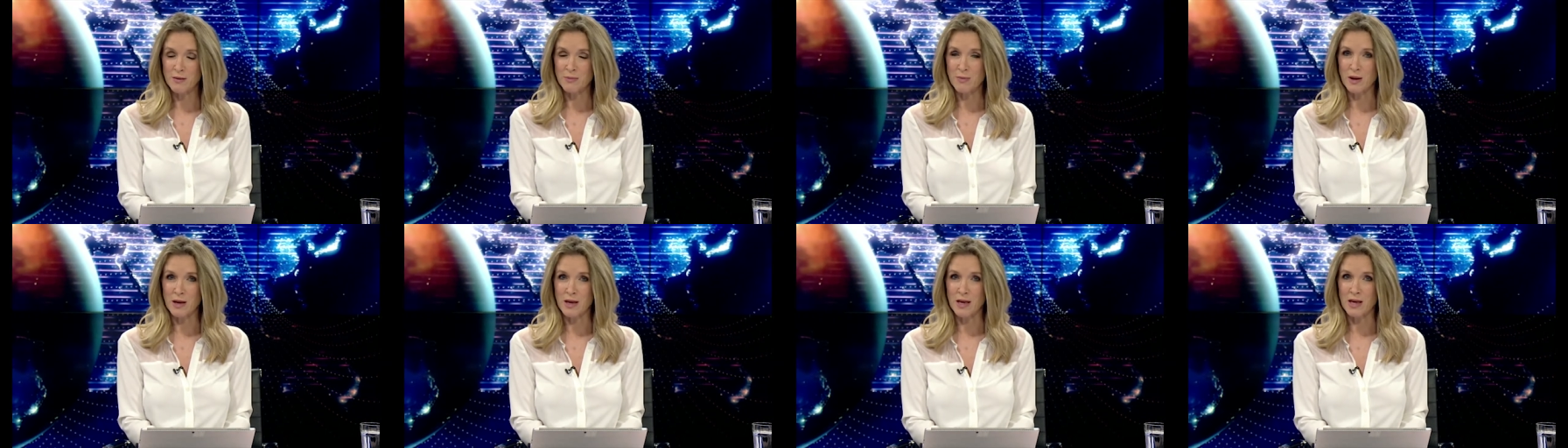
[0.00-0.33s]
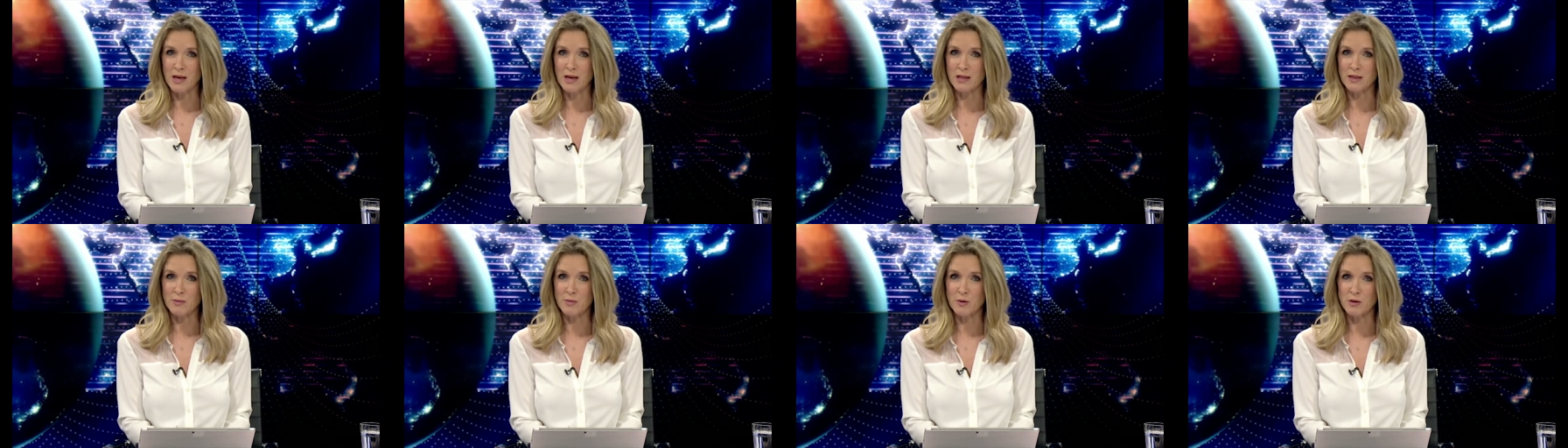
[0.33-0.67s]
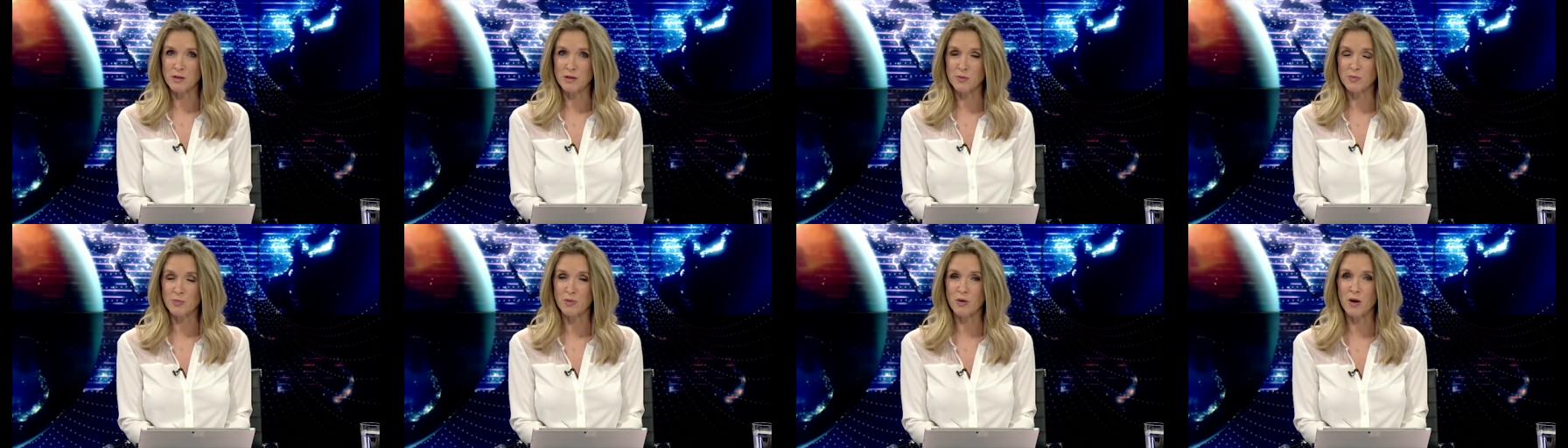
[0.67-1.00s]
making it the
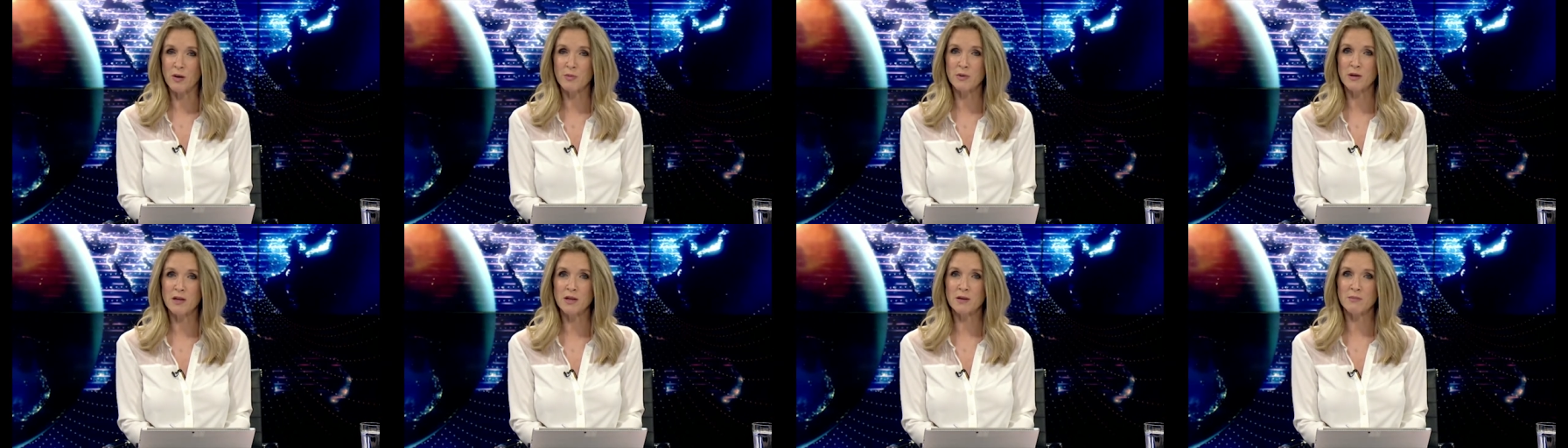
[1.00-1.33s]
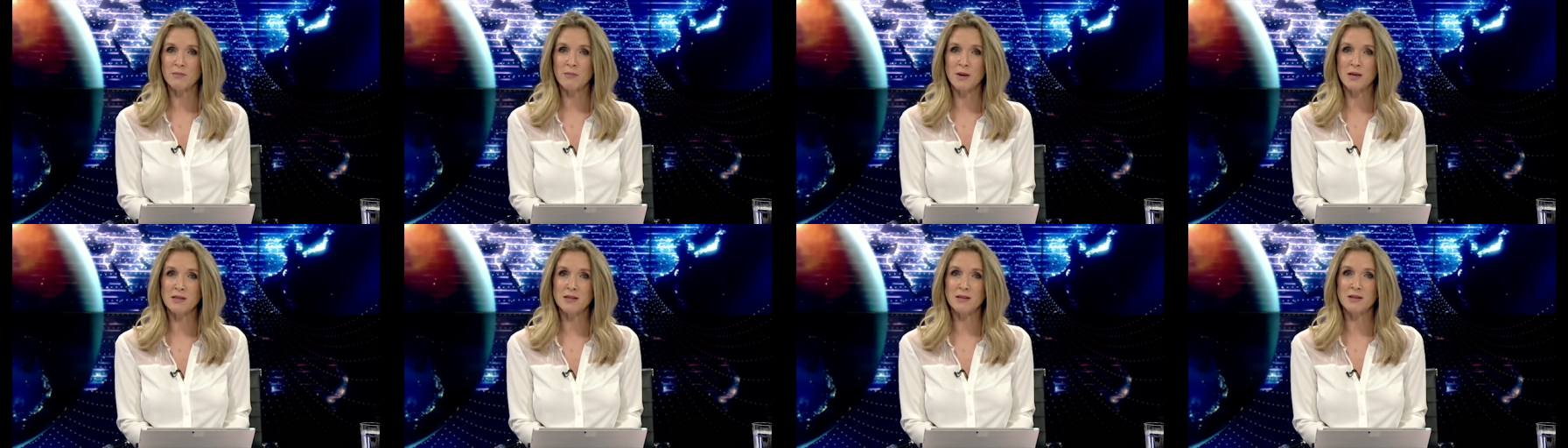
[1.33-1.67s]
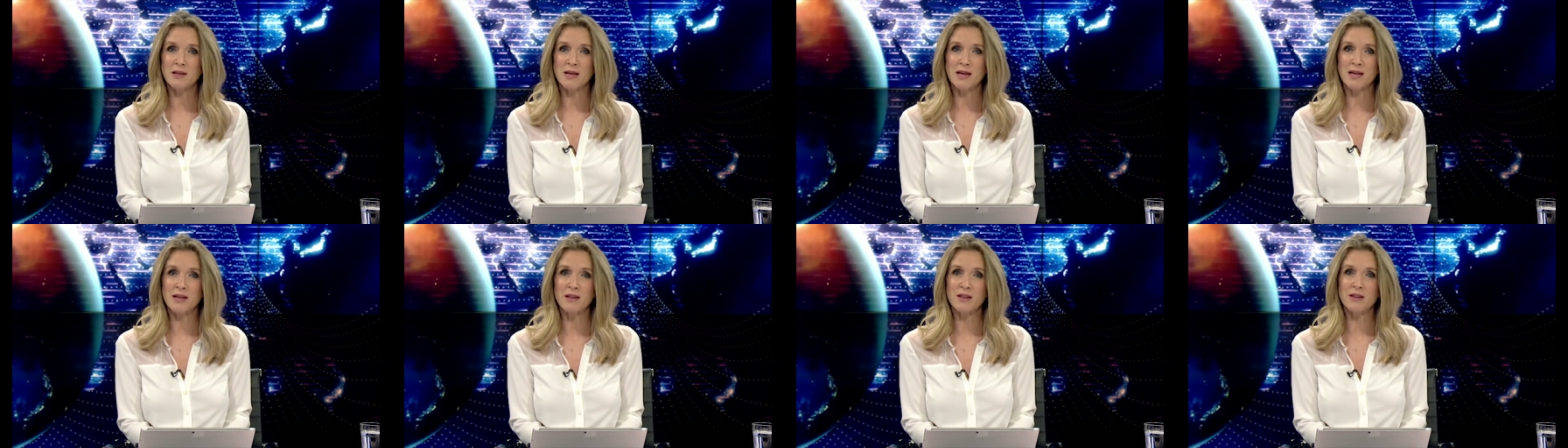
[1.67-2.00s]
most prominent
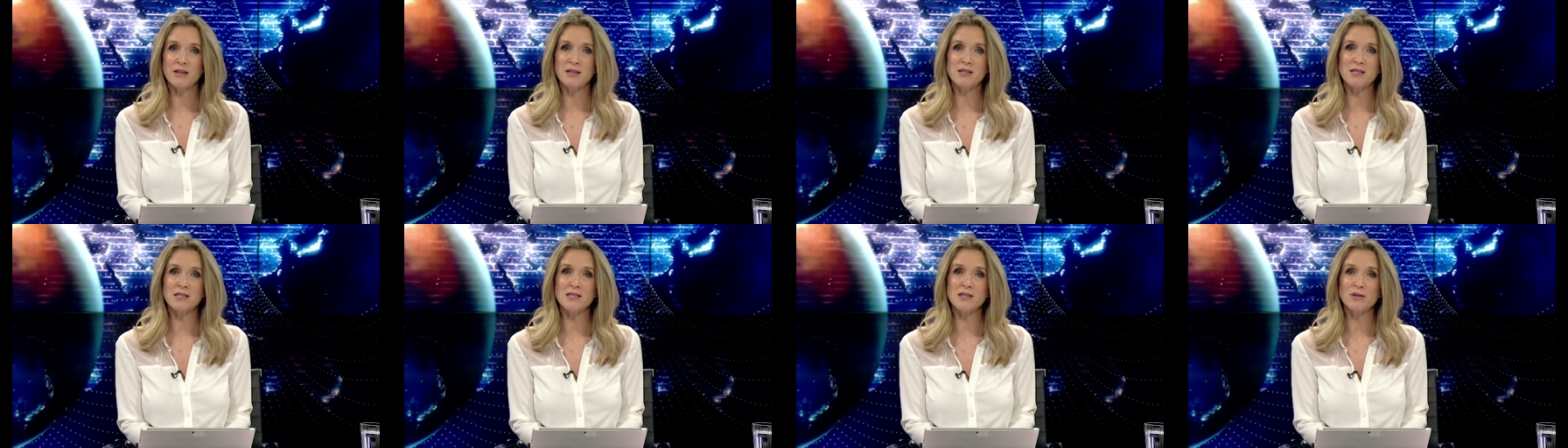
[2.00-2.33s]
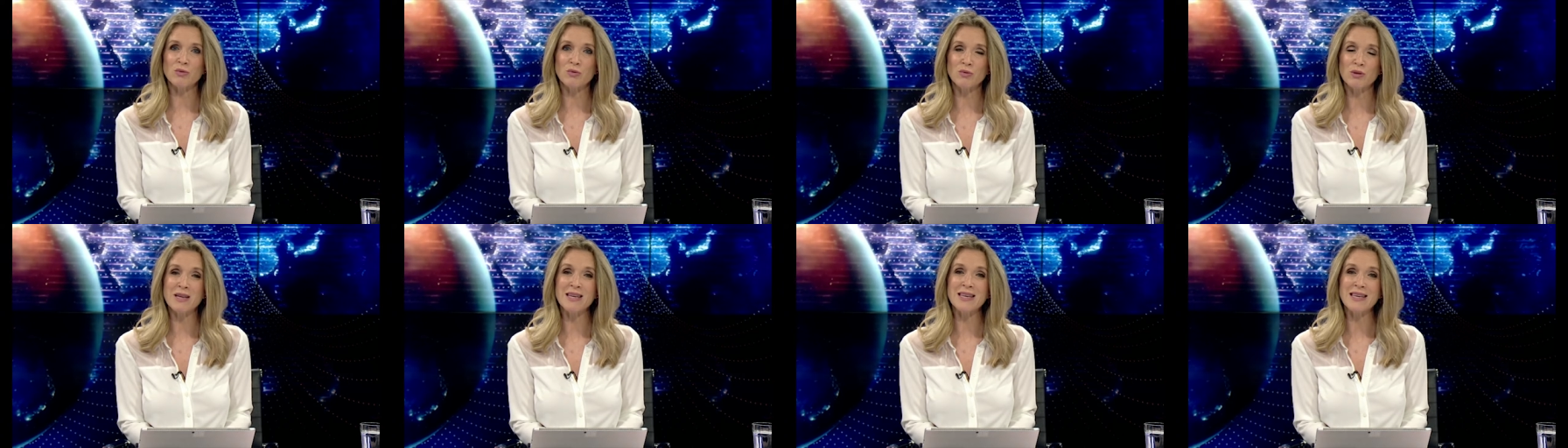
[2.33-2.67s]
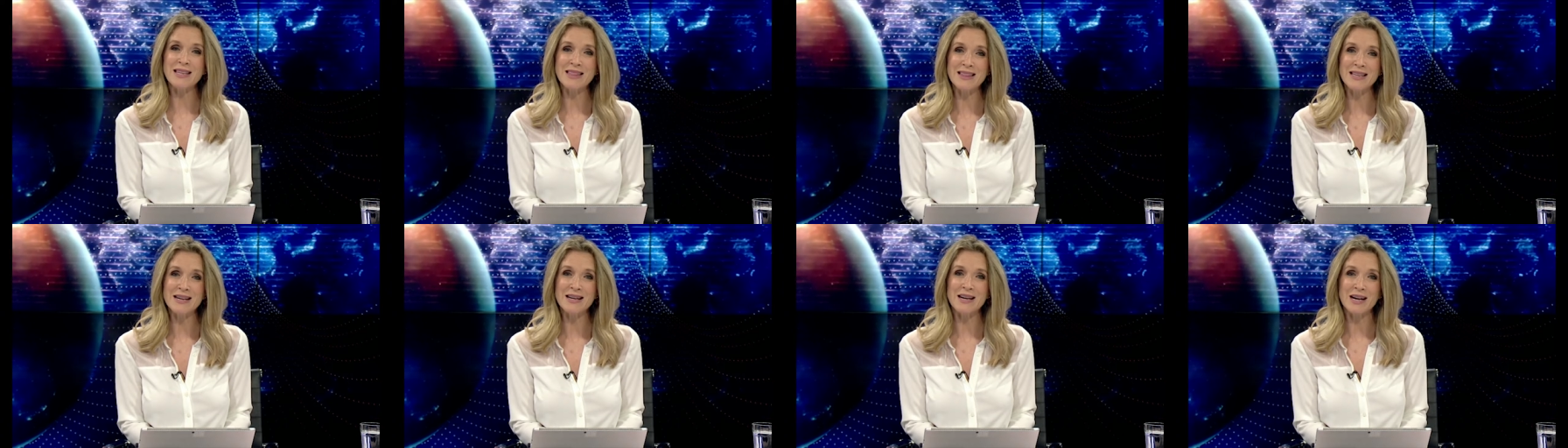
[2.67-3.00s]
mental health disorder
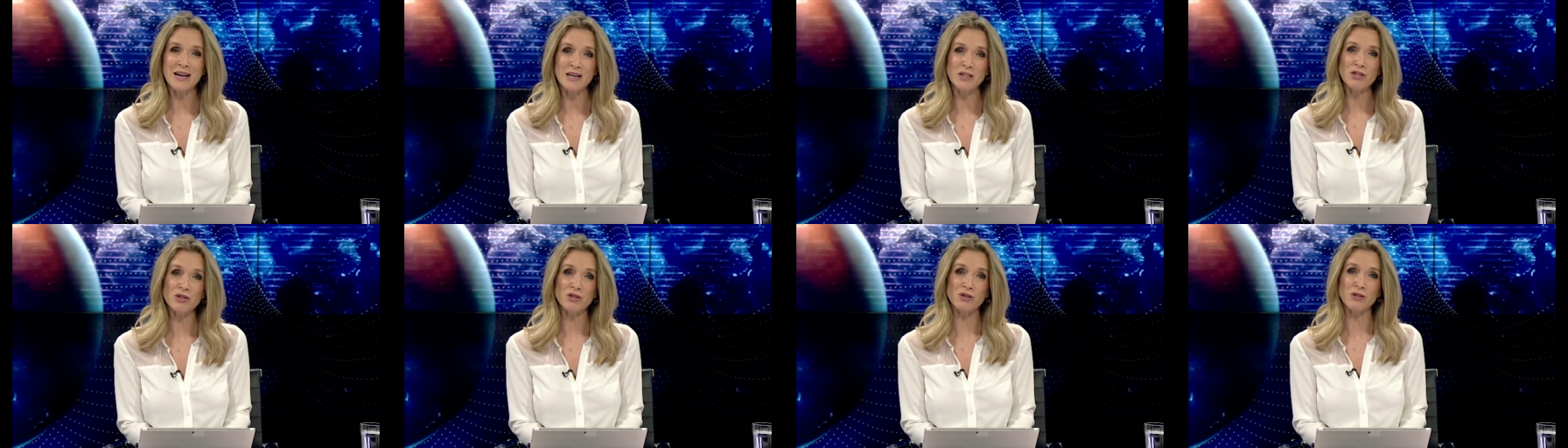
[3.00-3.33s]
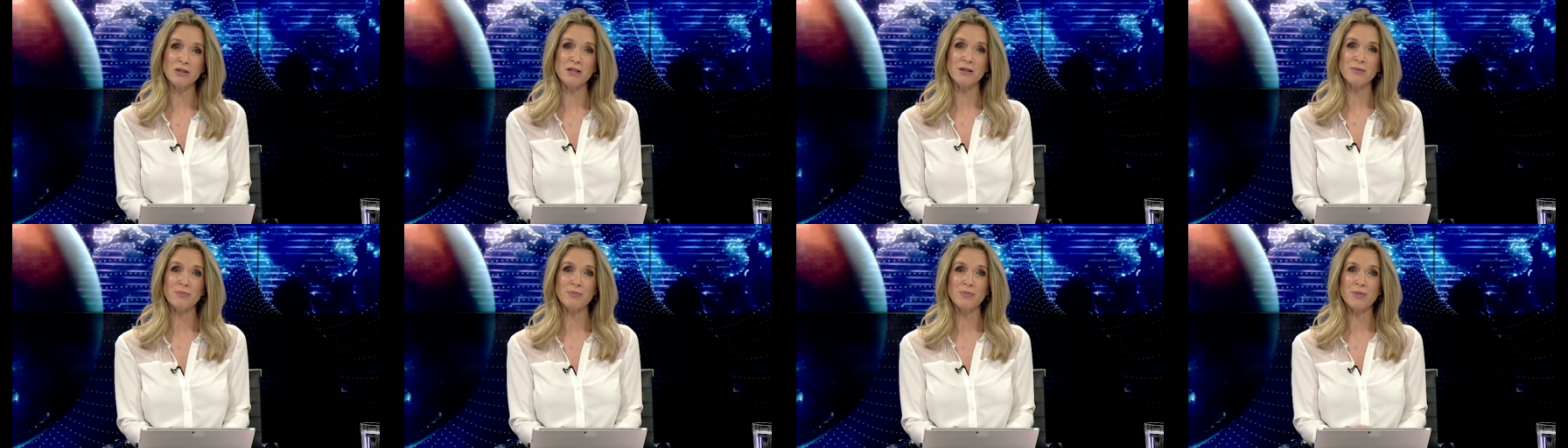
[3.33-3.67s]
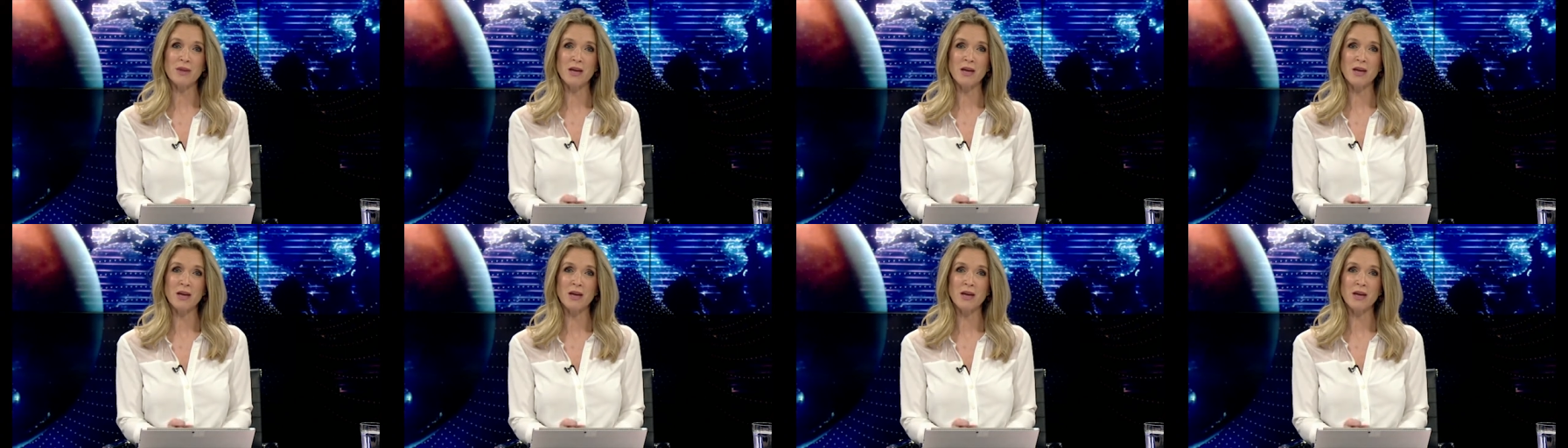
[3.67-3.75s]
in the country.